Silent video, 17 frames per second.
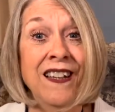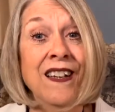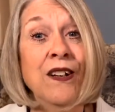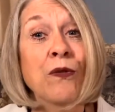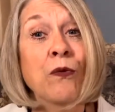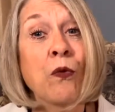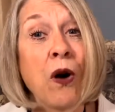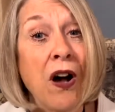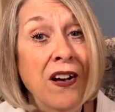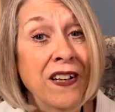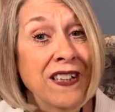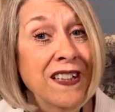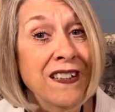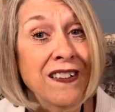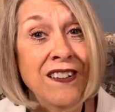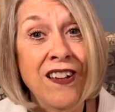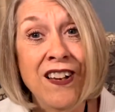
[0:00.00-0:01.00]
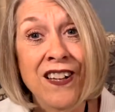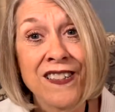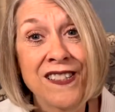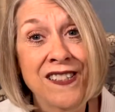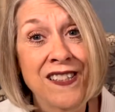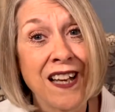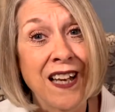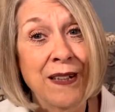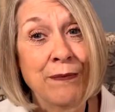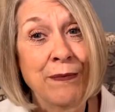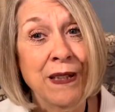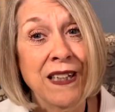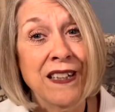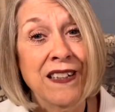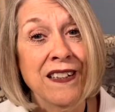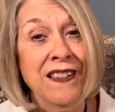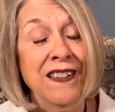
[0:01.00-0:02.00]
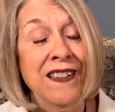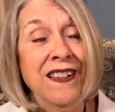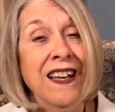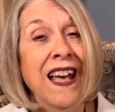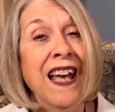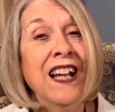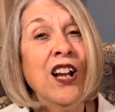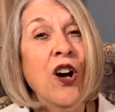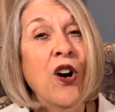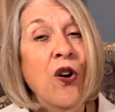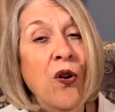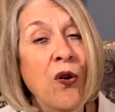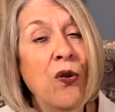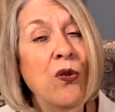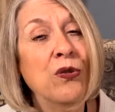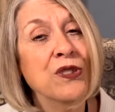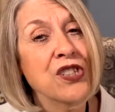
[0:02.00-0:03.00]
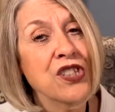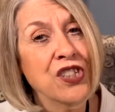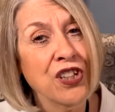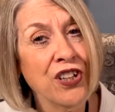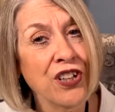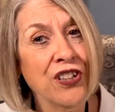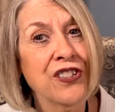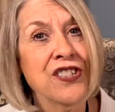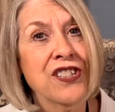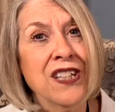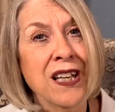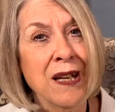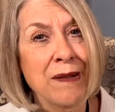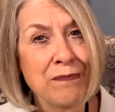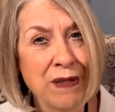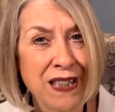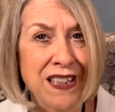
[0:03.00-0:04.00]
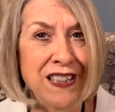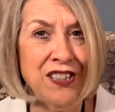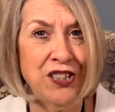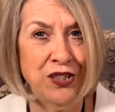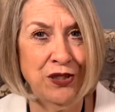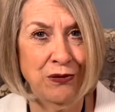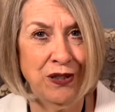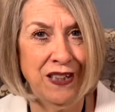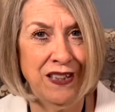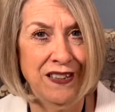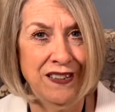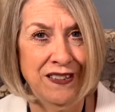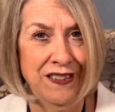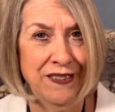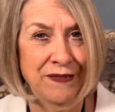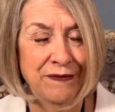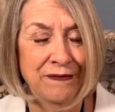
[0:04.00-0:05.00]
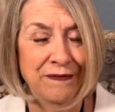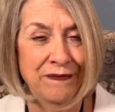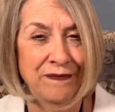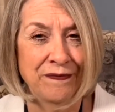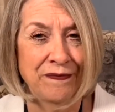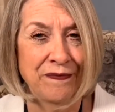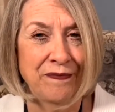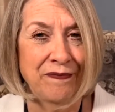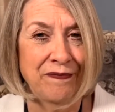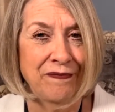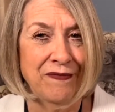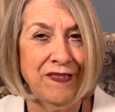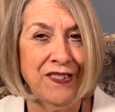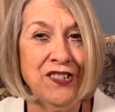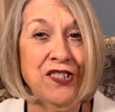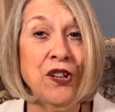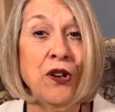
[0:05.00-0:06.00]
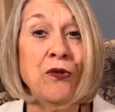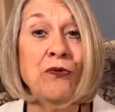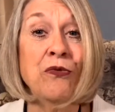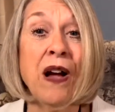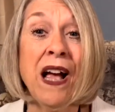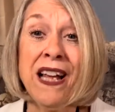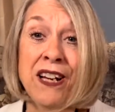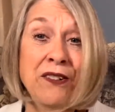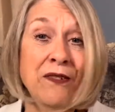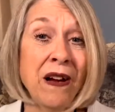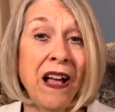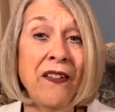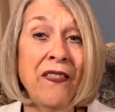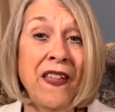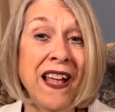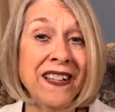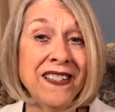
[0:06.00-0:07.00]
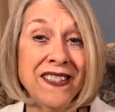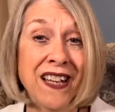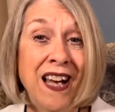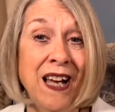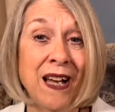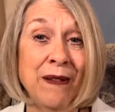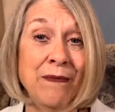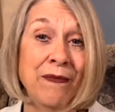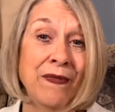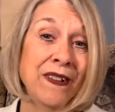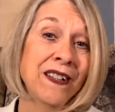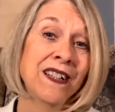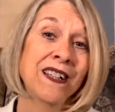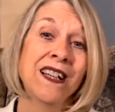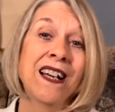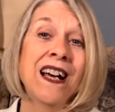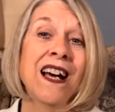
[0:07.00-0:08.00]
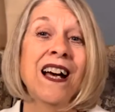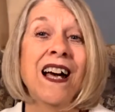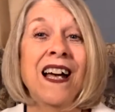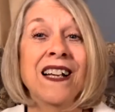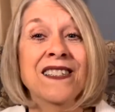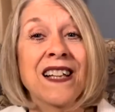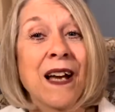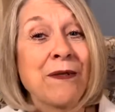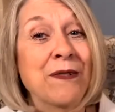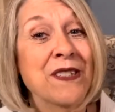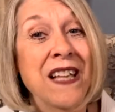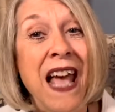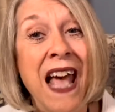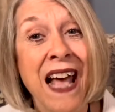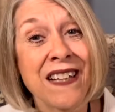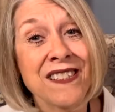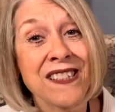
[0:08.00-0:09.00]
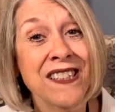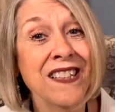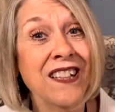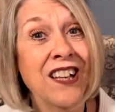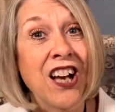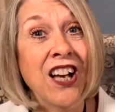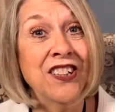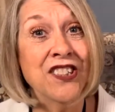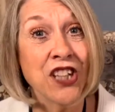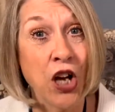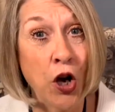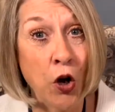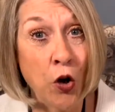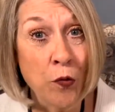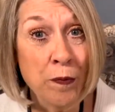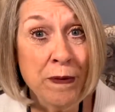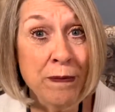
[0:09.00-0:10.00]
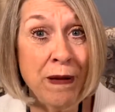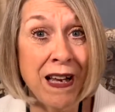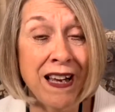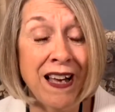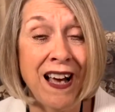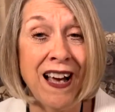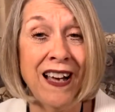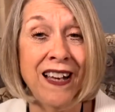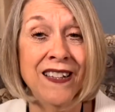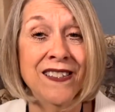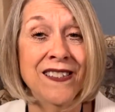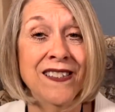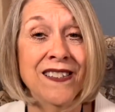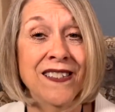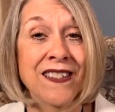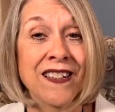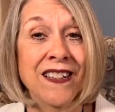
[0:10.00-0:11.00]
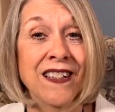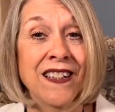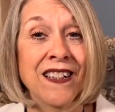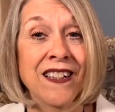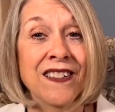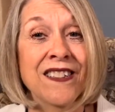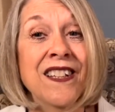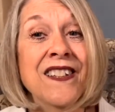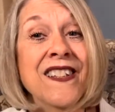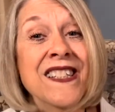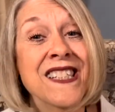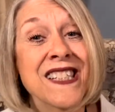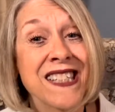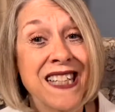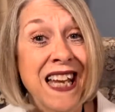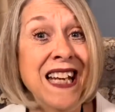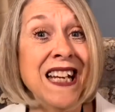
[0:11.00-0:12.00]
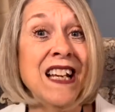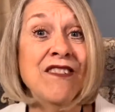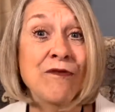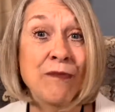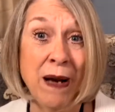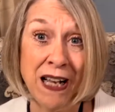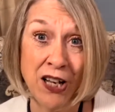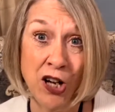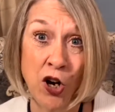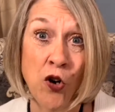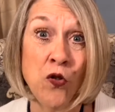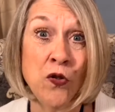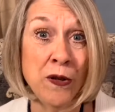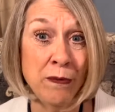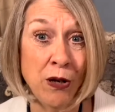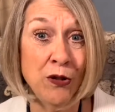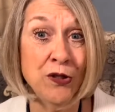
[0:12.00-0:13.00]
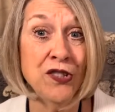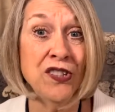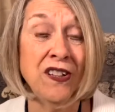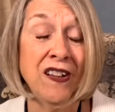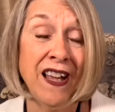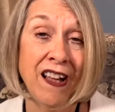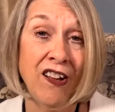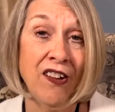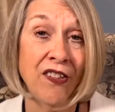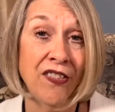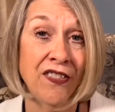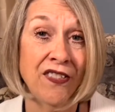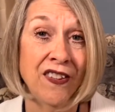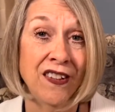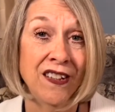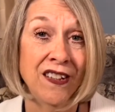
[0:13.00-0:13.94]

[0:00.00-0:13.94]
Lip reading: walking alongside me, and a whole church committed to it. So right around that time, as I was asking God to open my eyes to the state of my own emotional health,